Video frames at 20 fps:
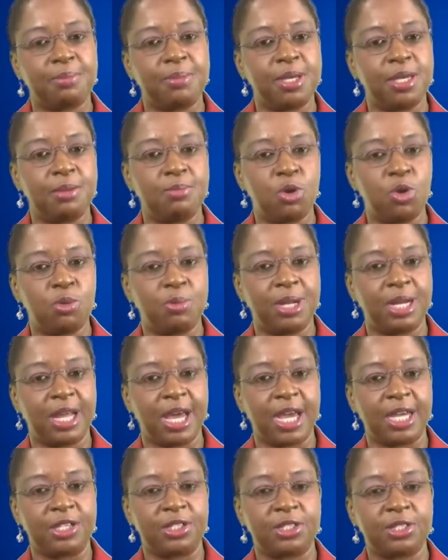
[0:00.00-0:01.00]
be
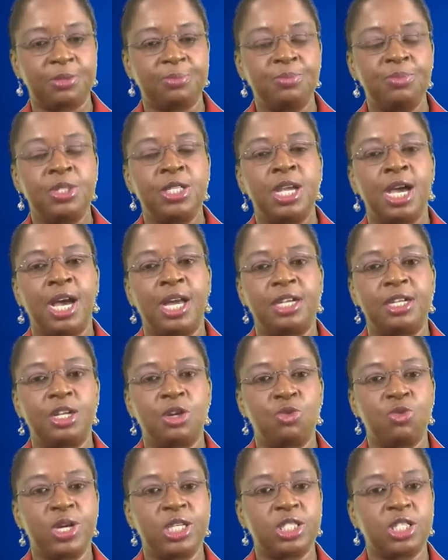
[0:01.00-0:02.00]
mobilized and
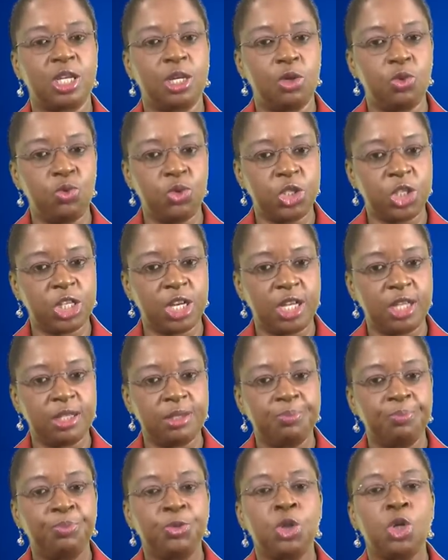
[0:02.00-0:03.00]
a resolution